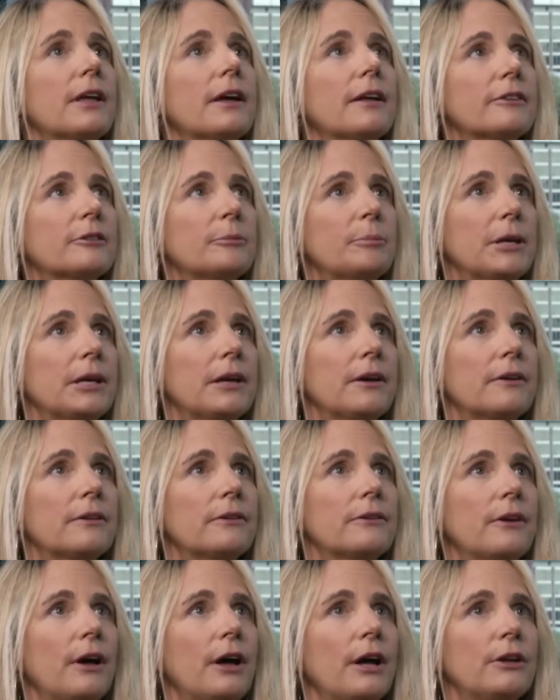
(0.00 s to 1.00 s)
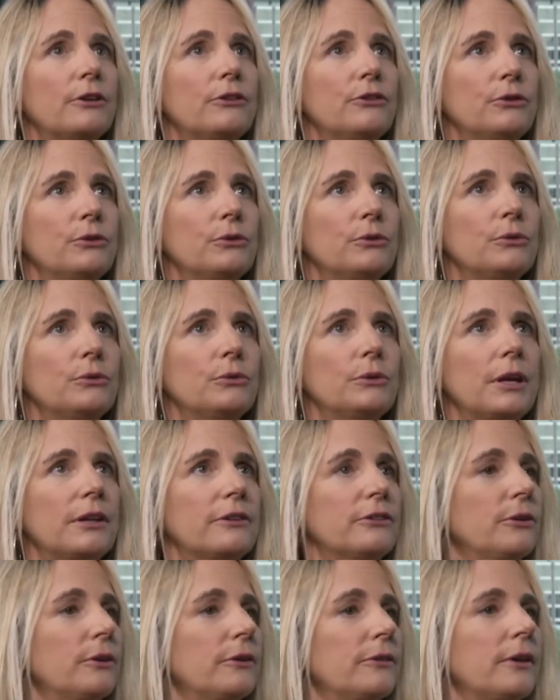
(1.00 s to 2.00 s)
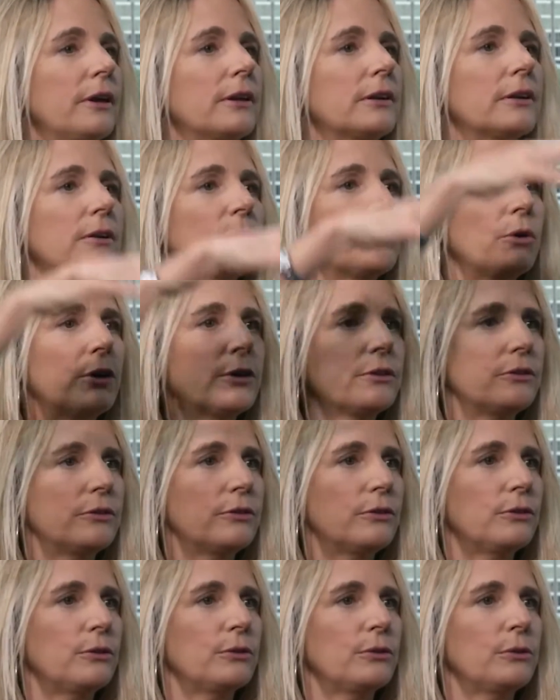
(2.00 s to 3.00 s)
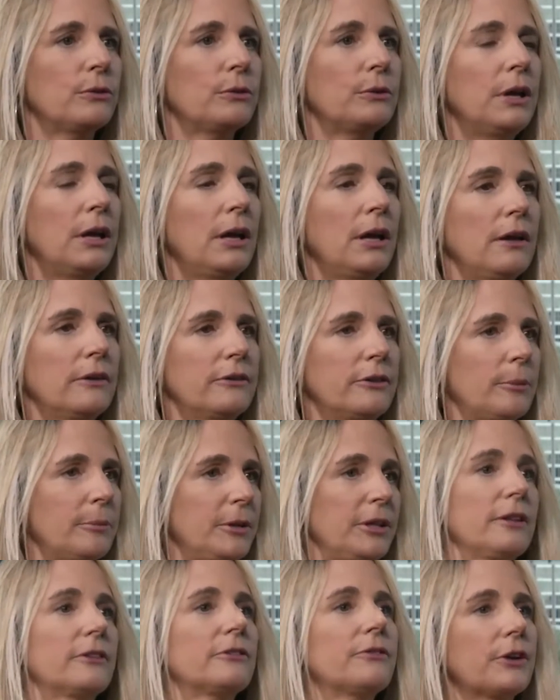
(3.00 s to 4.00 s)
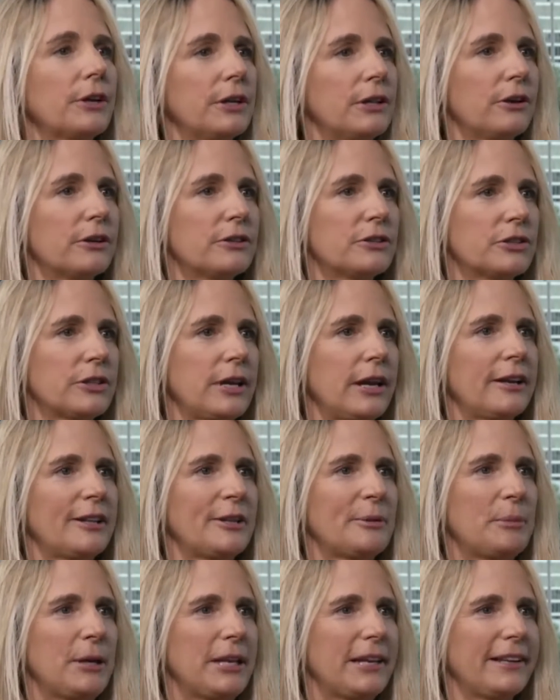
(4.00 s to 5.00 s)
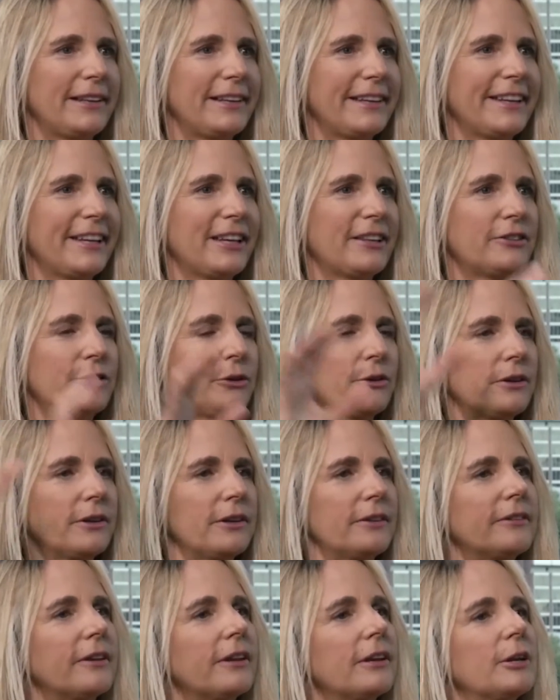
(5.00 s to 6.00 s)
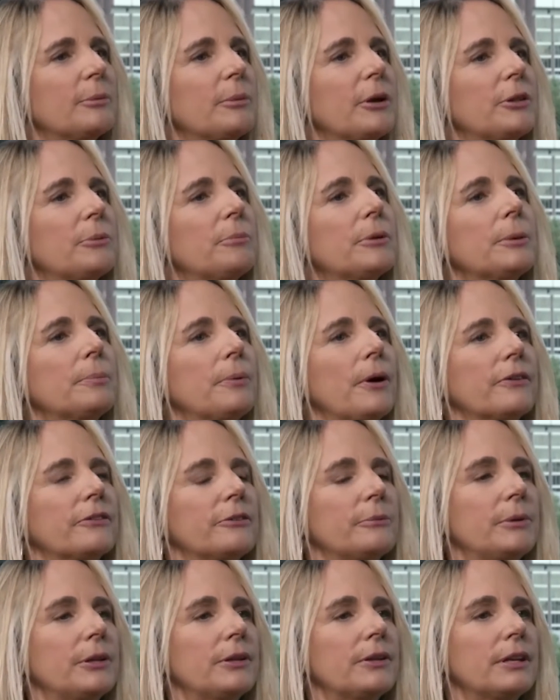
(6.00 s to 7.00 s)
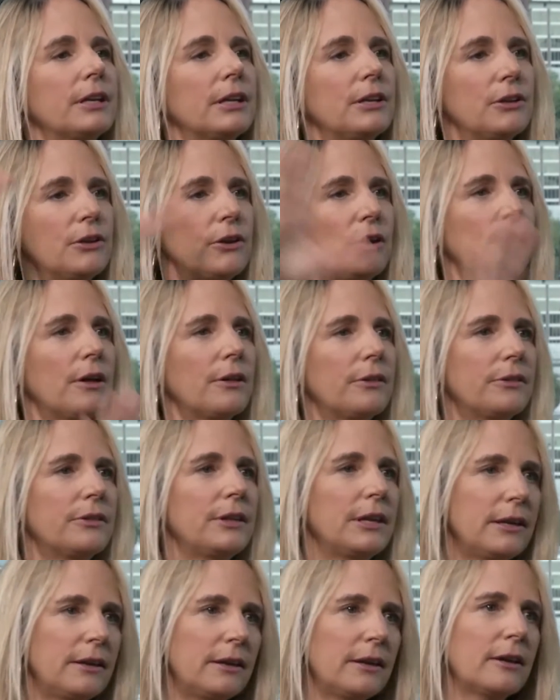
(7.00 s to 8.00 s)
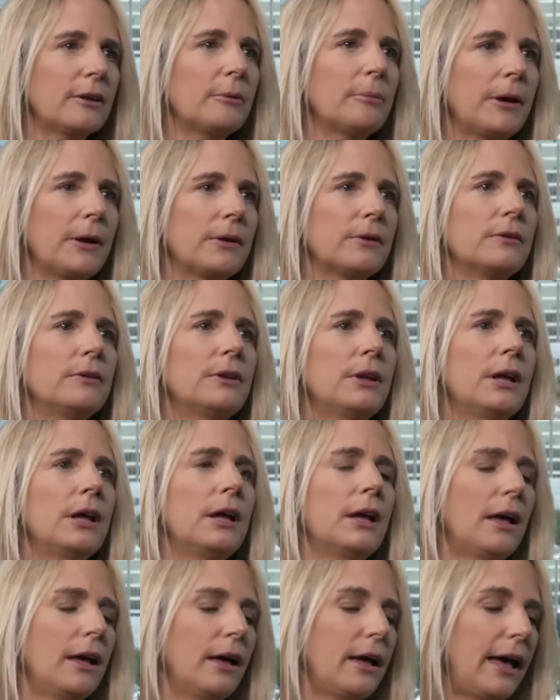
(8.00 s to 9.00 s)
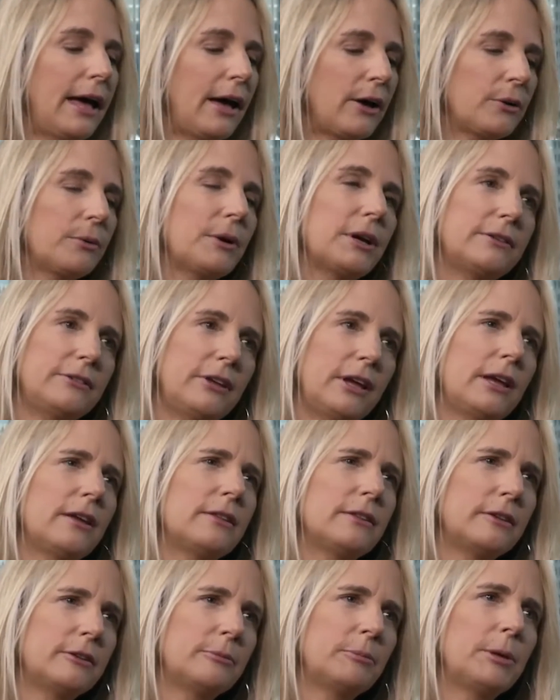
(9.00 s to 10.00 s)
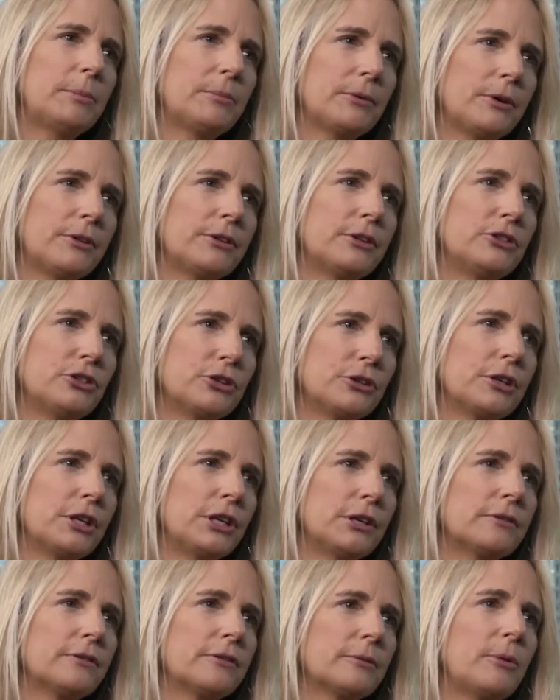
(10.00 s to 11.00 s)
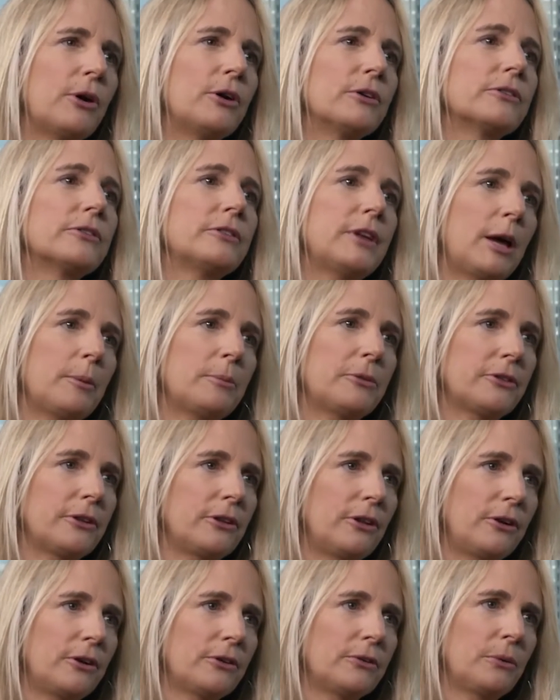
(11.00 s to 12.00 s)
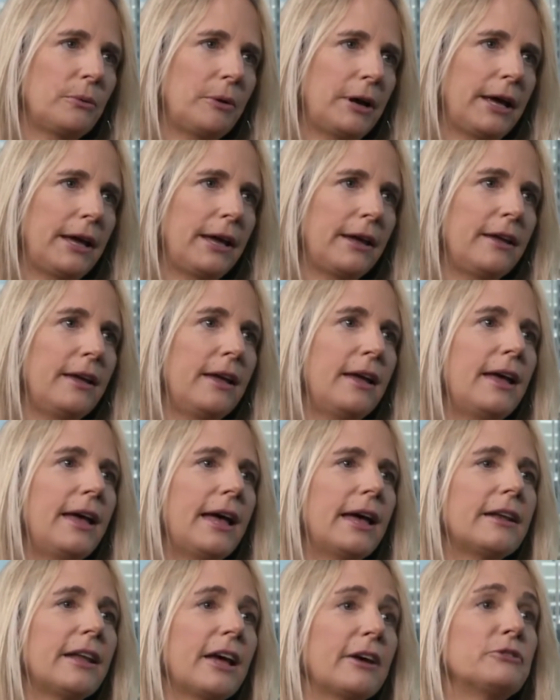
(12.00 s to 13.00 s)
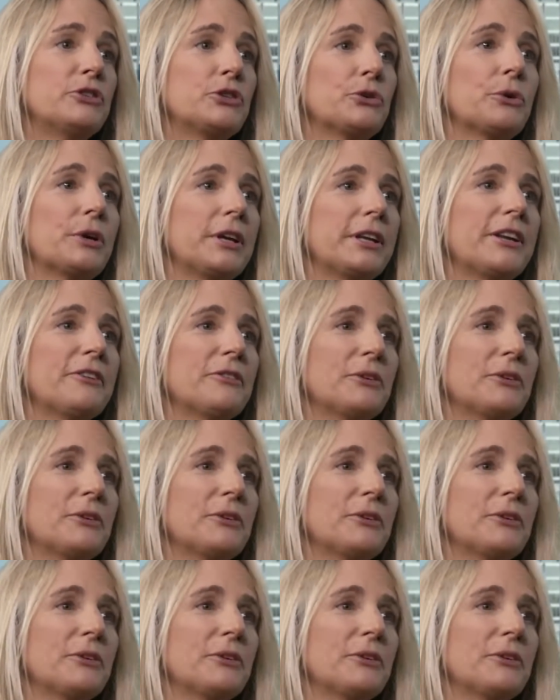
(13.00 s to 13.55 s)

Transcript: that's because I do get so excited and want to do something that's very large scale immediately, and get so excited about the big possibility, not thinking about how do I take these people on the journey of small steps along the way and have joy in